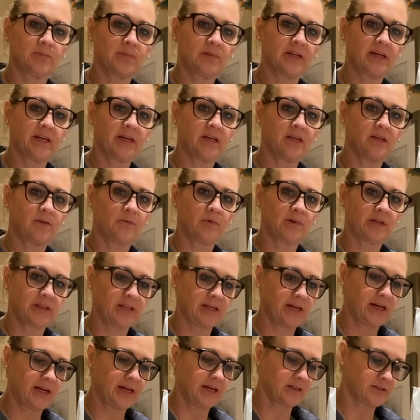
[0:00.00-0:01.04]
blade with a
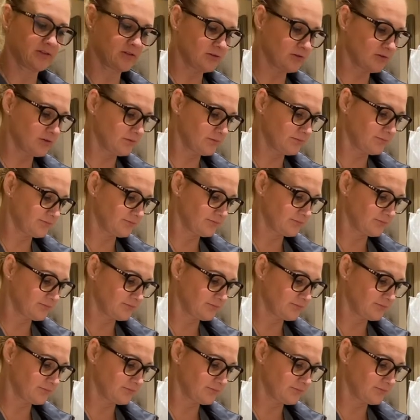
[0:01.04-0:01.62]
handle,